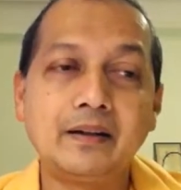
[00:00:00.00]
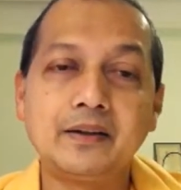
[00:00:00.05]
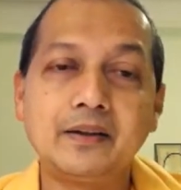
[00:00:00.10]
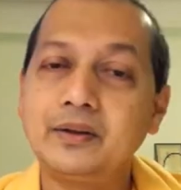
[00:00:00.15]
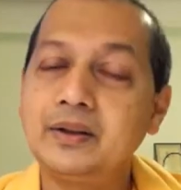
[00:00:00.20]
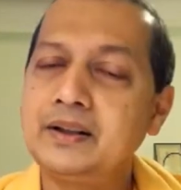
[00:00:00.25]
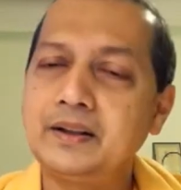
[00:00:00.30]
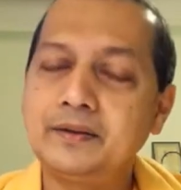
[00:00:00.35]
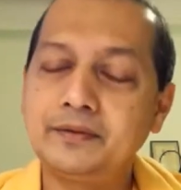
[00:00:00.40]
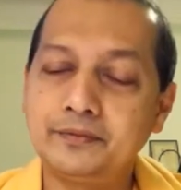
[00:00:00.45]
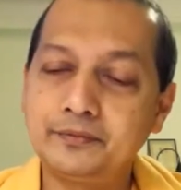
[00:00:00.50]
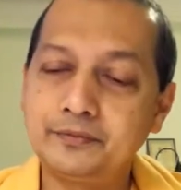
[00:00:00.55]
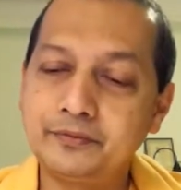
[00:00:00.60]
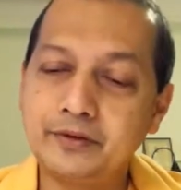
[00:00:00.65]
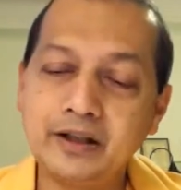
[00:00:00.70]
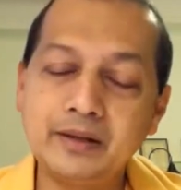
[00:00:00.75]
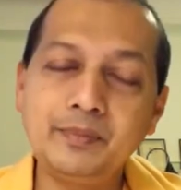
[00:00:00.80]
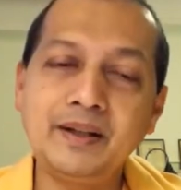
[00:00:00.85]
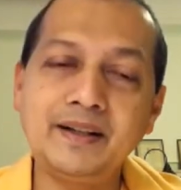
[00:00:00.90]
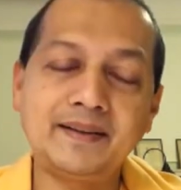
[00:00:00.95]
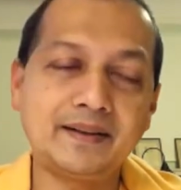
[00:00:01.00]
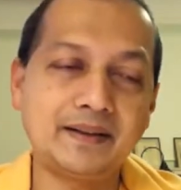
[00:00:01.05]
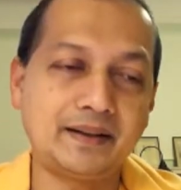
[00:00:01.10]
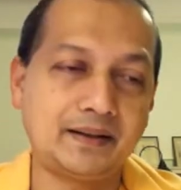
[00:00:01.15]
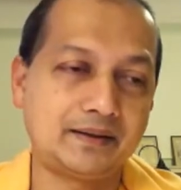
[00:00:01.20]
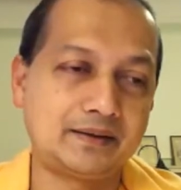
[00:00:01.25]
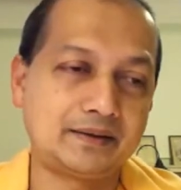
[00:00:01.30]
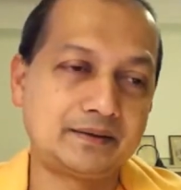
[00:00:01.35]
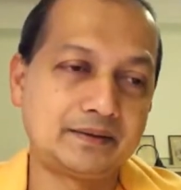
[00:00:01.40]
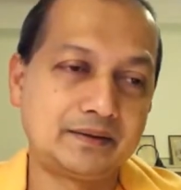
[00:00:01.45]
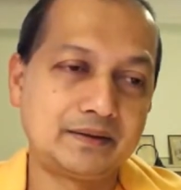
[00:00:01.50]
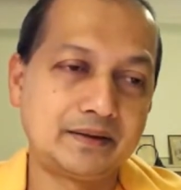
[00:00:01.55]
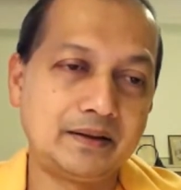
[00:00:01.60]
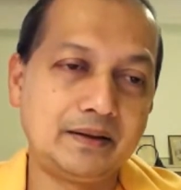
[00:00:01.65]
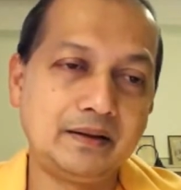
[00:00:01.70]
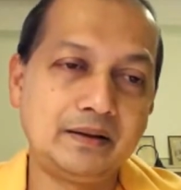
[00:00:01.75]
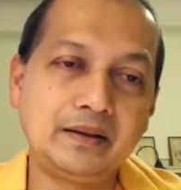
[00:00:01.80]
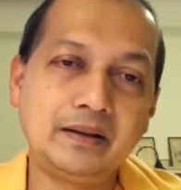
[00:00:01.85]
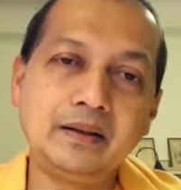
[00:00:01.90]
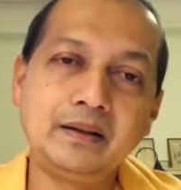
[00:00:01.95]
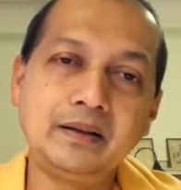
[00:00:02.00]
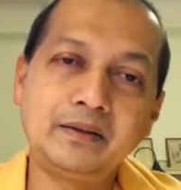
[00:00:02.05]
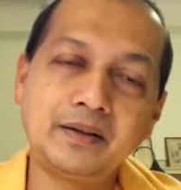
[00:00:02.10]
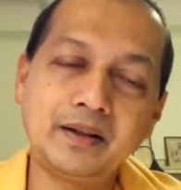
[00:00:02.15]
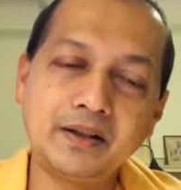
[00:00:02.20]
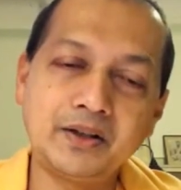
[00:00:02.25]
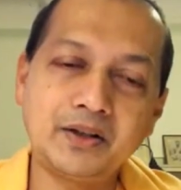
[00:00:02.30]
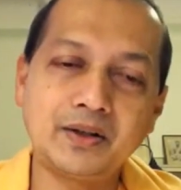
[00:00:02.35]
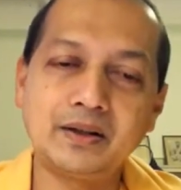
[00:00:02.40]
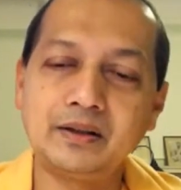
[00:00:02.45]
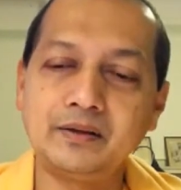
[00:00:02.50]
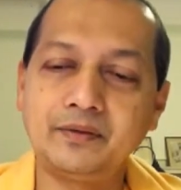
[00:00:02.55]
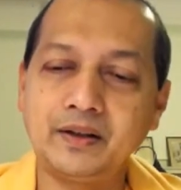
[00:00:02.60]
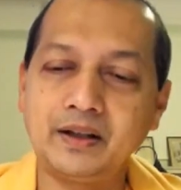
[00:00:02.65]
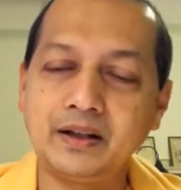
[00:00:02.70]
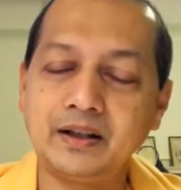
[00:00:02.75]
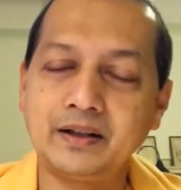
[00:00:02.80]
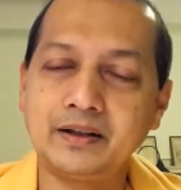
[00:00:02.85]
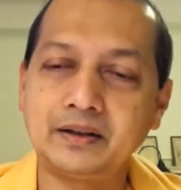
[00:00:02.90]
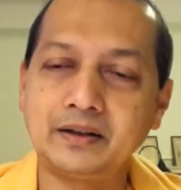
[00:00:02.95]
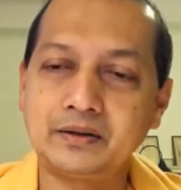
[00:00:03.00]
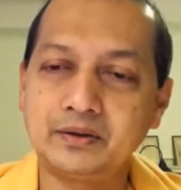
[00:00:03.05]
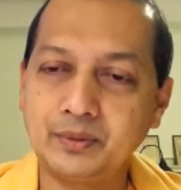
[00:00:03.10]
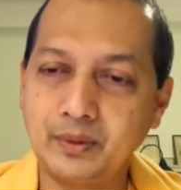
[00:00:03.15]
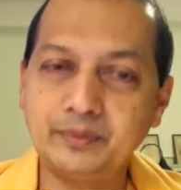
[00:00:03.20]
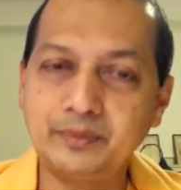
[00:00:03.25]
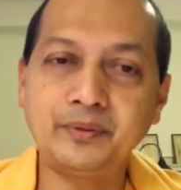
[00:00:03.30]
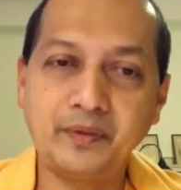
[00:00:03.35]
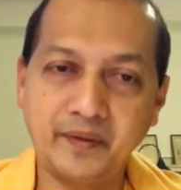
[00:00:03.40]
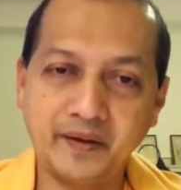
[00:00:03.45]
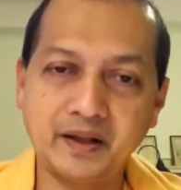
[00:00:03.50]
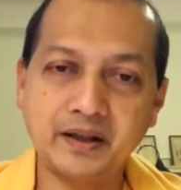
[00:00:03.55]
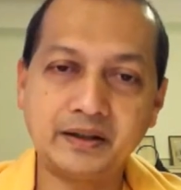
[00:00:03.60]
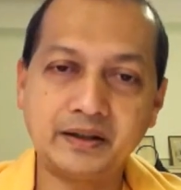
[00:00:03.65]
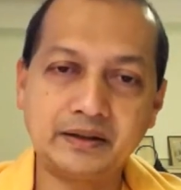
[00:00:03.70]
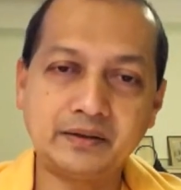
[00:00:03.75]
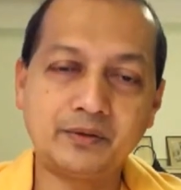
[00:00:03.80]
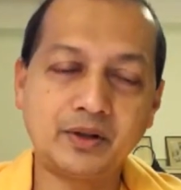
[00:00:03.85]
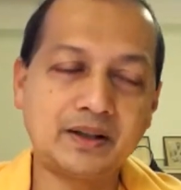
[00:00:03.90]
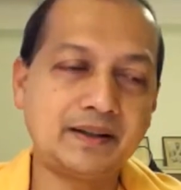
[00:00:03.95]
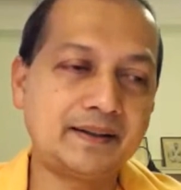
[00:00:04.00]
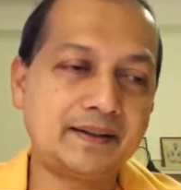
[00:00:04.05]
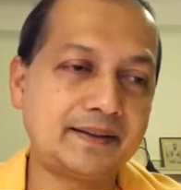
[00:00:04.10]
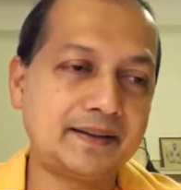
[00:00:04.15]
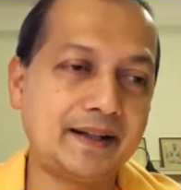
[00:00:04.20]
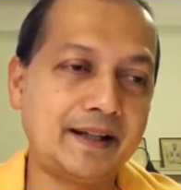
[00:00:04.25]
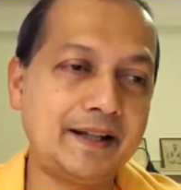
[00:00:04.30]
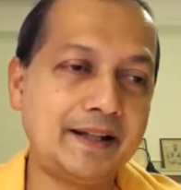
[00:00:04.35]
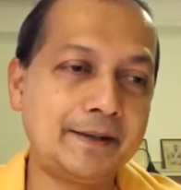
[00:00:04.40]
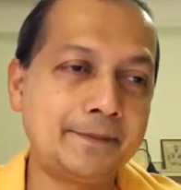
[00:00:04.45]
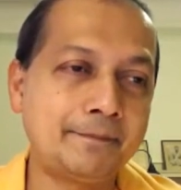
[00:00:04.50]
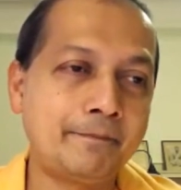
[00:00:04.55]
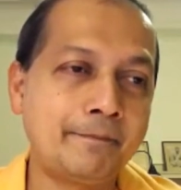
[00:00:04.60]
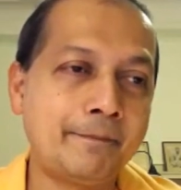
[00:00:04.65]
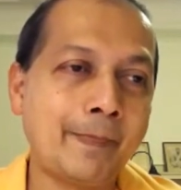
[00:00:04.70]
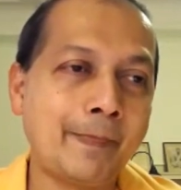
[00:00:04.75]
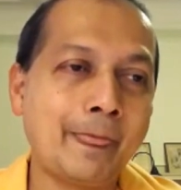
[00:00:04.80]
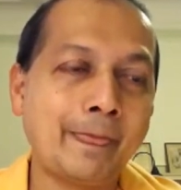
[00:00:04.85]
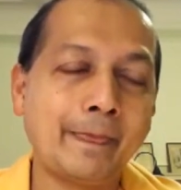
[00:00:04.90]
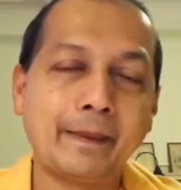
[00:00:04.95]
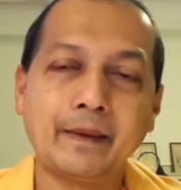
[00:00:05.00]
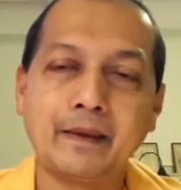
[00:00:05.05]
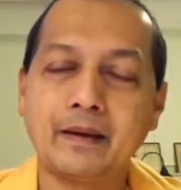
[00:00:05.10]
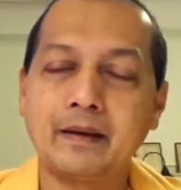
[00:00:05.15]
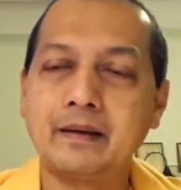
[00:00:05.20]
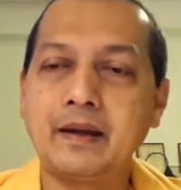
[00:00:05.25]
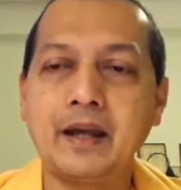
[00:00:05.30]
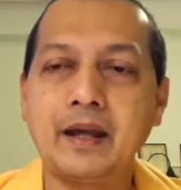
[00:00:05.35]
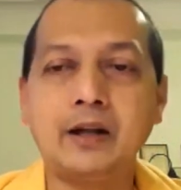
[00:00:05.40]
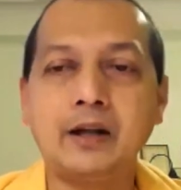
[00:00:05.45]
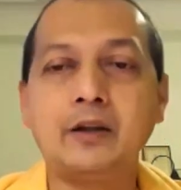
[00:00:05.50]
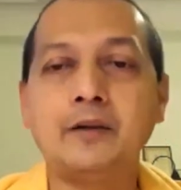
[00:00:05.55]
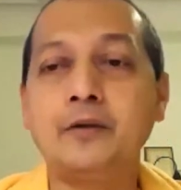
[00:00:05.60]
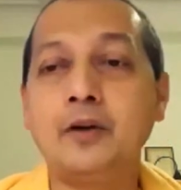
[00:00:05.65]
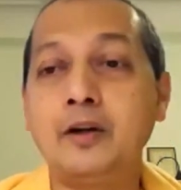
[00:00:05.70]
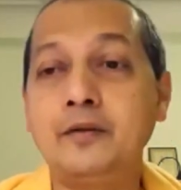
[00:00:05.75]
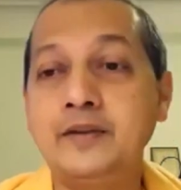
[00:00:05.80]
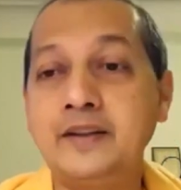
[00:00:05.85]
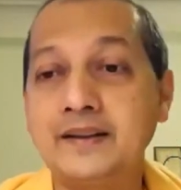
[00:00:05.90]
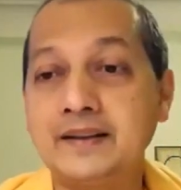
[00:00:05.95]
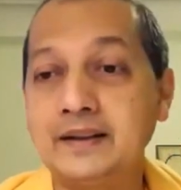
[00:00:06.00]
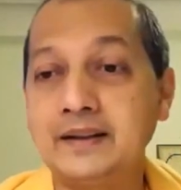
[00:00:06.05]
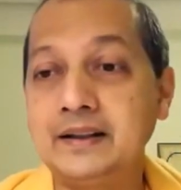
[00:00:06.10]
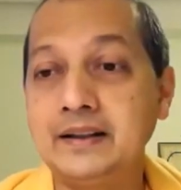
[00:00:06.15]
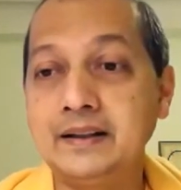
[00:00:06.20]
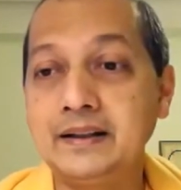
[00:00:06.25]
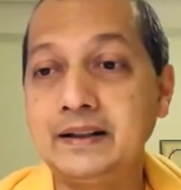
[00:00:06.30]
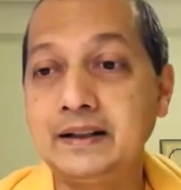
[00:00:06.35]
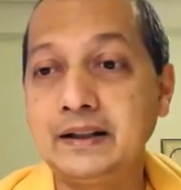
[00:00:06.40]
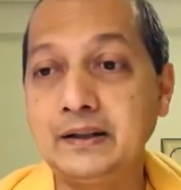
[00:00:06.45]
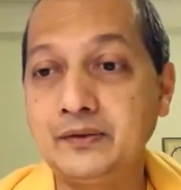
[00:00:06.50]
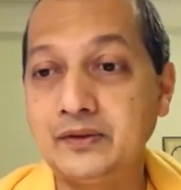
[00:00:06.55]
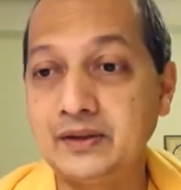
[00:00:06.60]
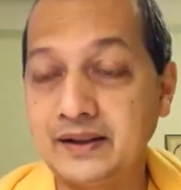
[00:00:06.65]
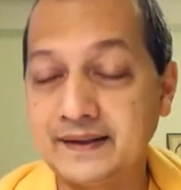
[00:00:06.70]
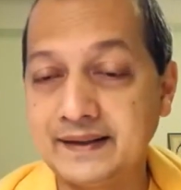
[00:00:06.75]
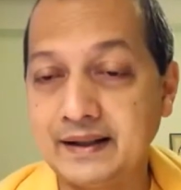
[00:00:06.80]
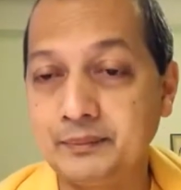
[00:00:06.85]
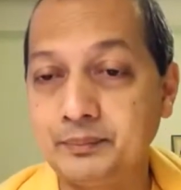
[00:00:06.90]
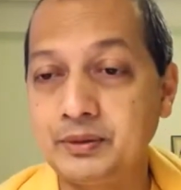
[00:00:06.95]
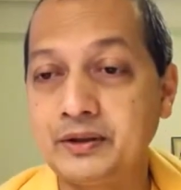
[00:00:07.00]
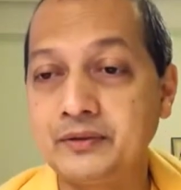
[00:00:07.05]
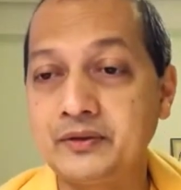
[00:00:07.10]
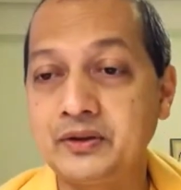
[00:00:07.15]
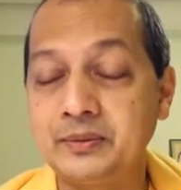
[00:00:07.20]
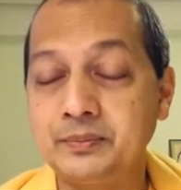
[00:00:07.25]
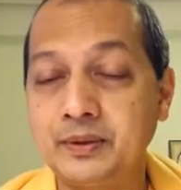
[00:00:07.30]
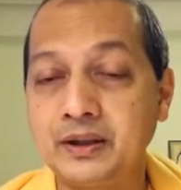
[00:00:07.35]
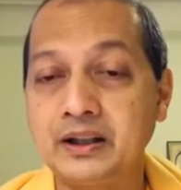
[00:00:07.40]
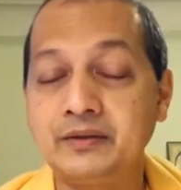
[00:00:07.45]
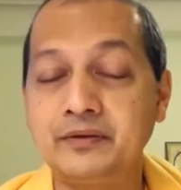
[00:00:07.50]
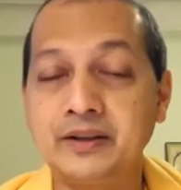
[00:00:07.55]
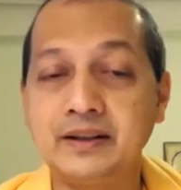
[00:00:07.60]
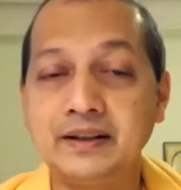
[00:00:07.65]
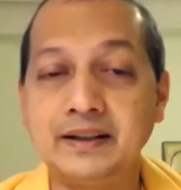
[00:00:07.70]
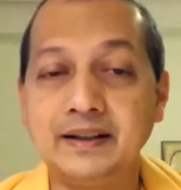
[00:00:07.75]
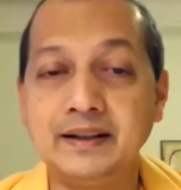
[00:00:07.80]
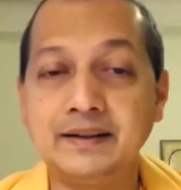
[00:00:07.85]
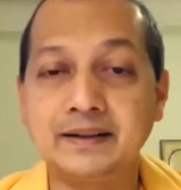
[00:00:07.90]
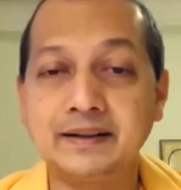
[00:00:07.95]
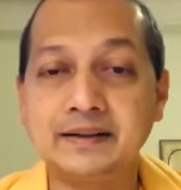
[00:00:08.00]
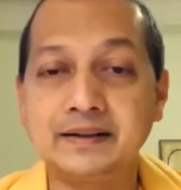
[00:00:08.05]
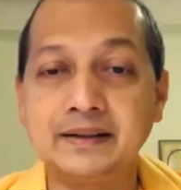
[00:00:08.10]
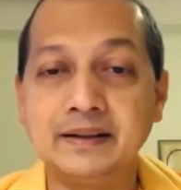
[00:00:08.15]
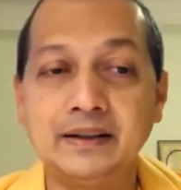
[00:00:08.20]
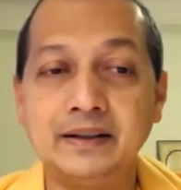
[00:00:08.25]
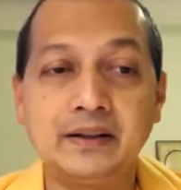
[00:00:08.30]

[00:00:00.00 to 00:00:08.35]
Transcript: So it is firmly set in traditional Vedanta. Swami Vivekananda, what he is saying. And obviously, he gives the example of the Bhagavad Gita.